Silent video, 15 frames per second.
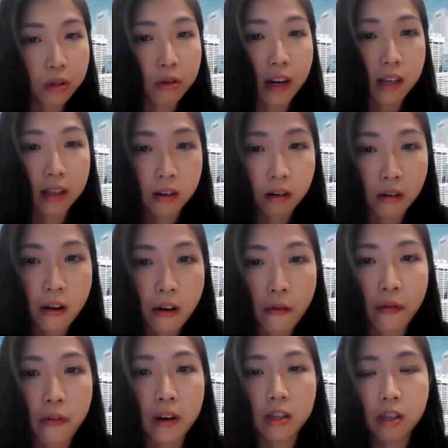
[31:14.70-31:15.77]
criteria
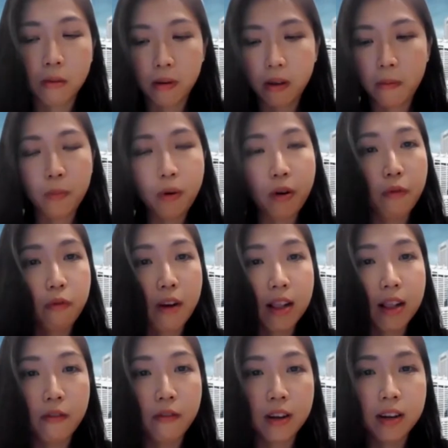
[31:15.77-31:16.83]
for it to be both
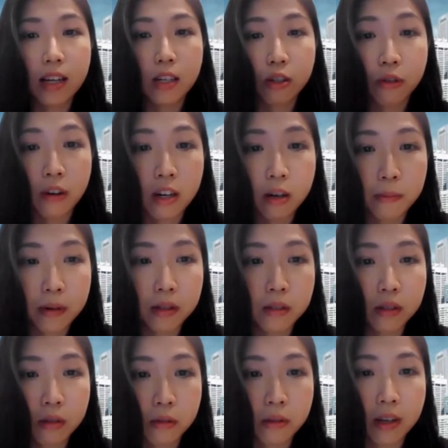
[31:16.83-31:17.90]
relevant and tradable
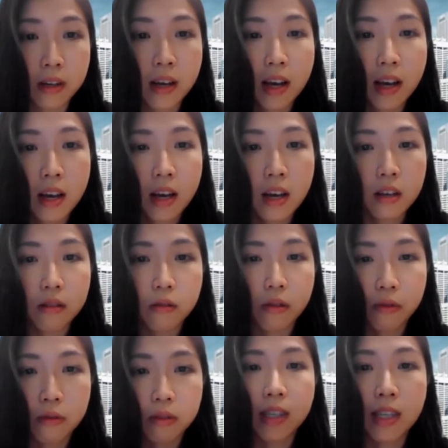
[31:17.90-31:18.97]
to the, to
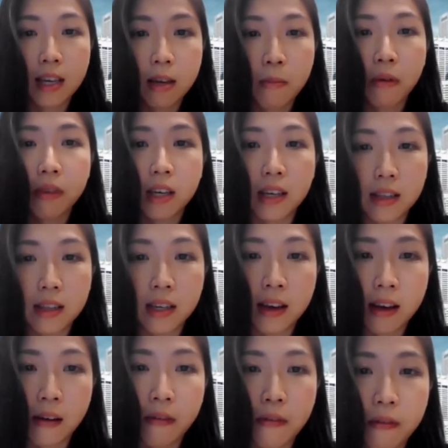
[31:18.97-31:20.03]
the team of the ETF.